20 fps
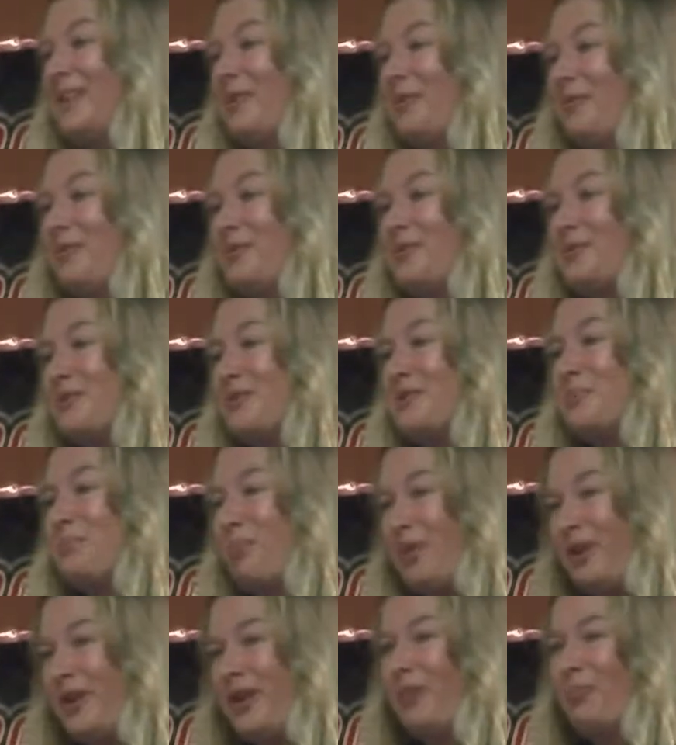which was
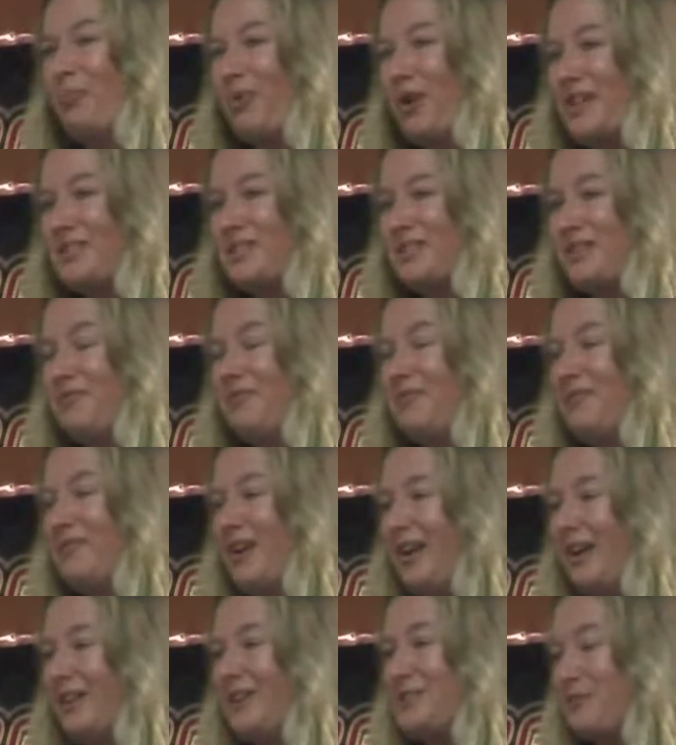pretty impressive
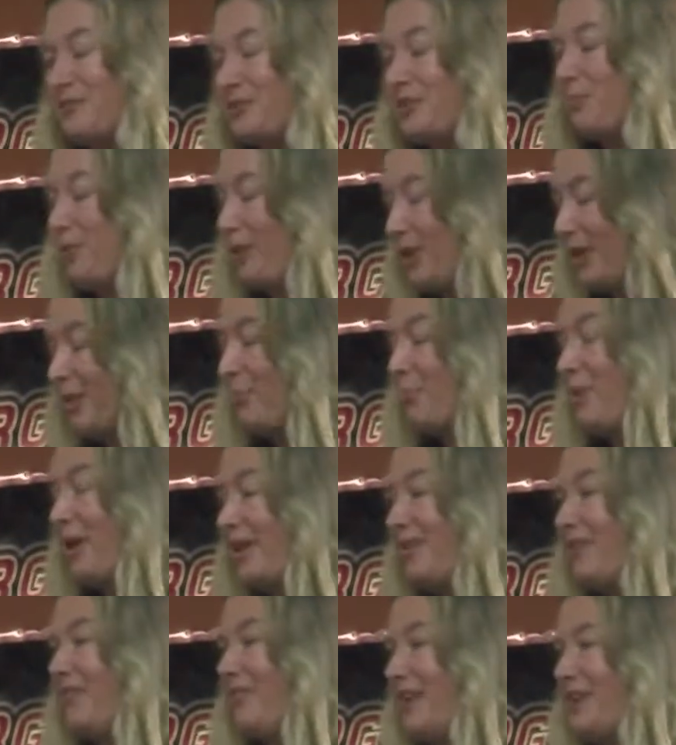because it was a pretty
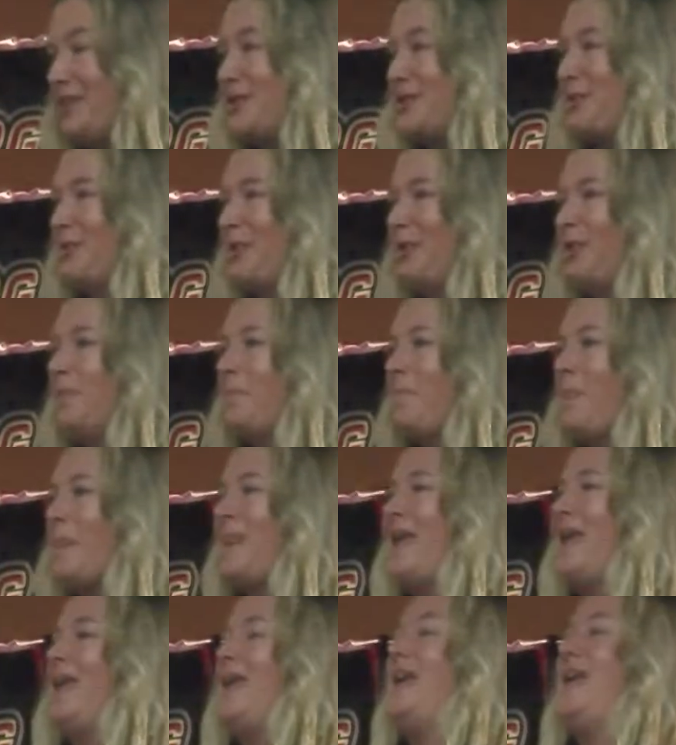competitive high school.
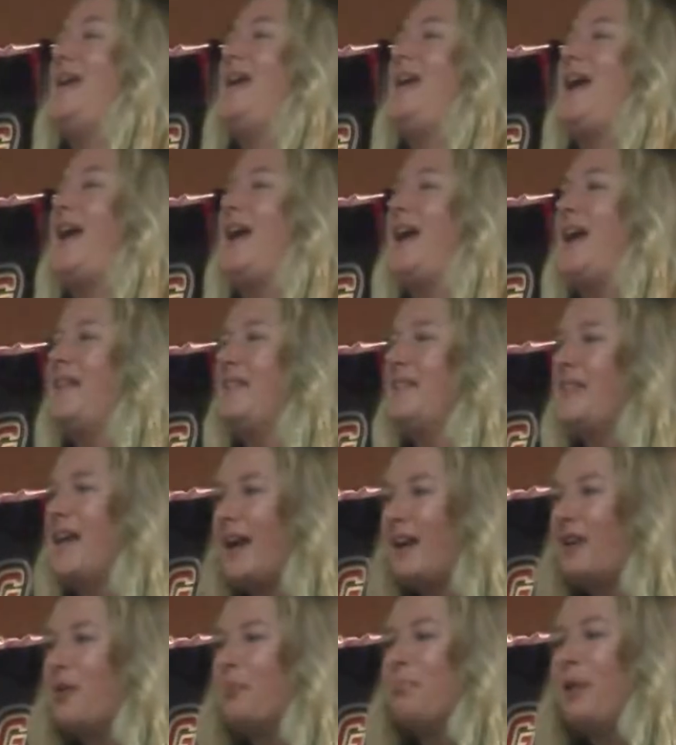And
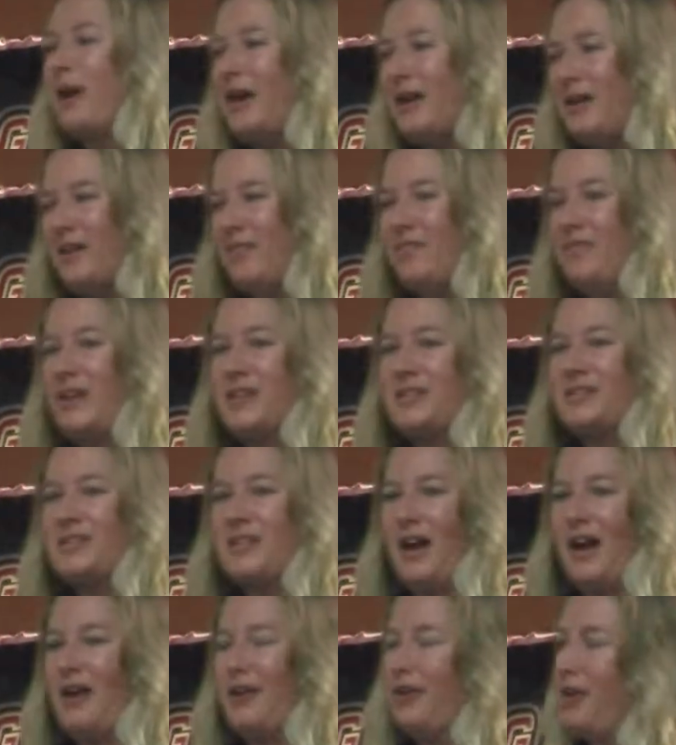that competitiveness
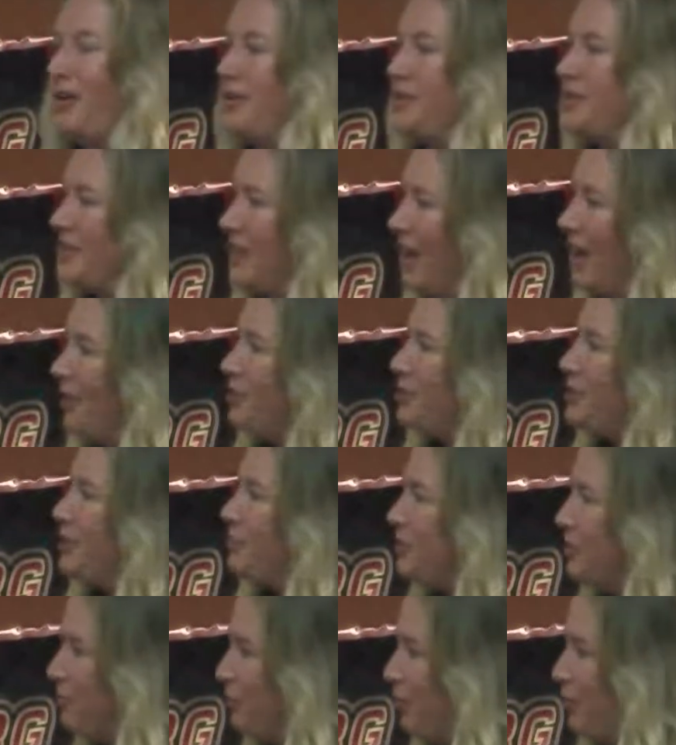got her a
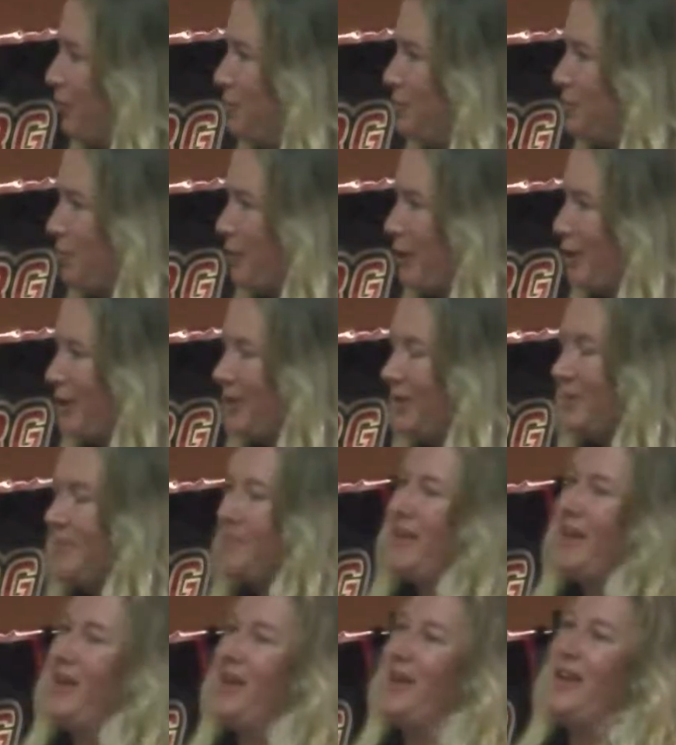scholarship to Bloomsburg.
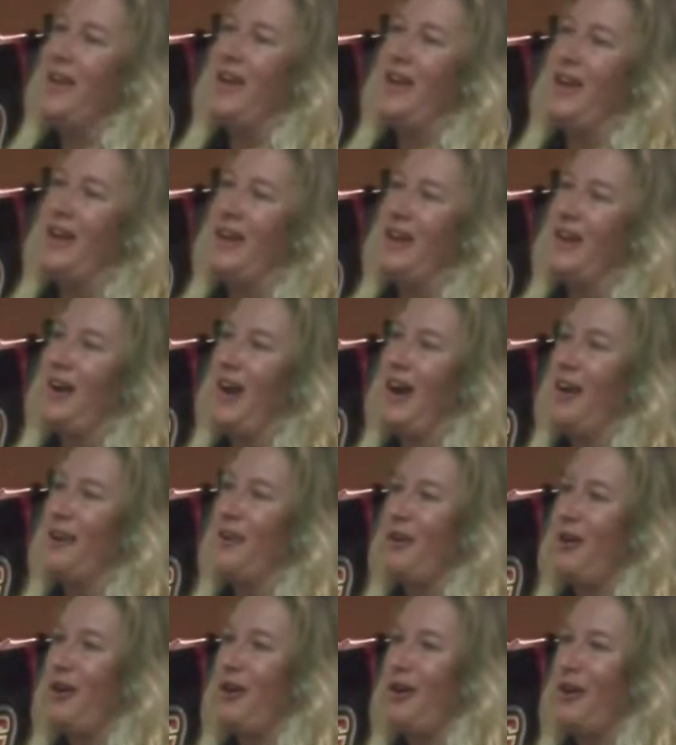It got
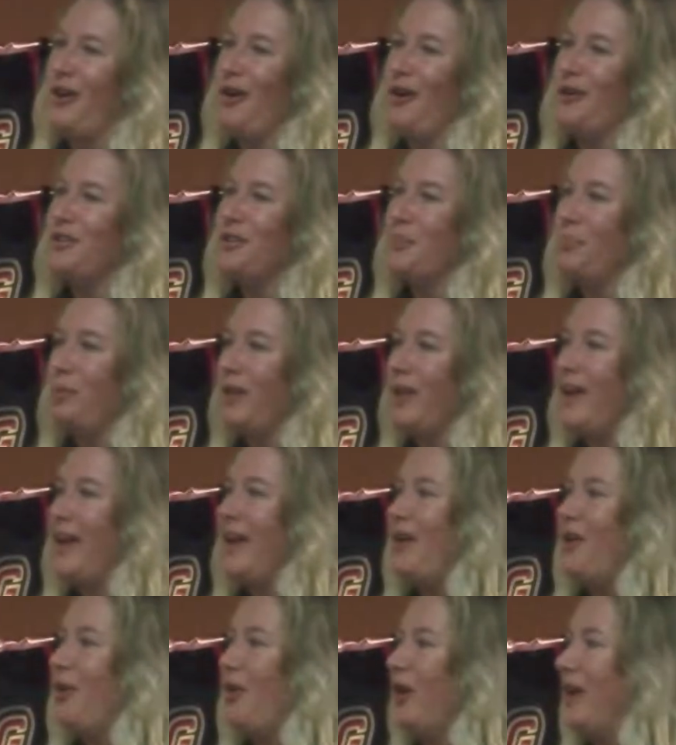her to
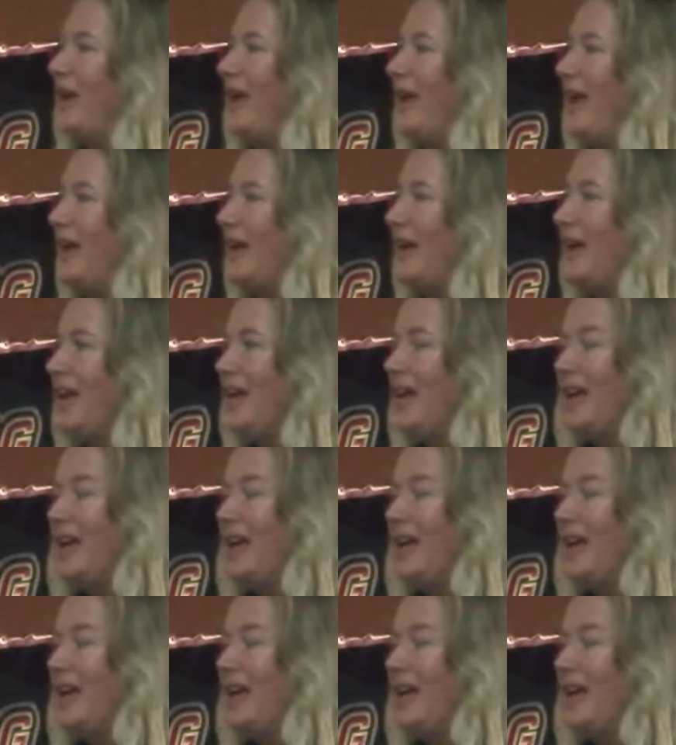play on a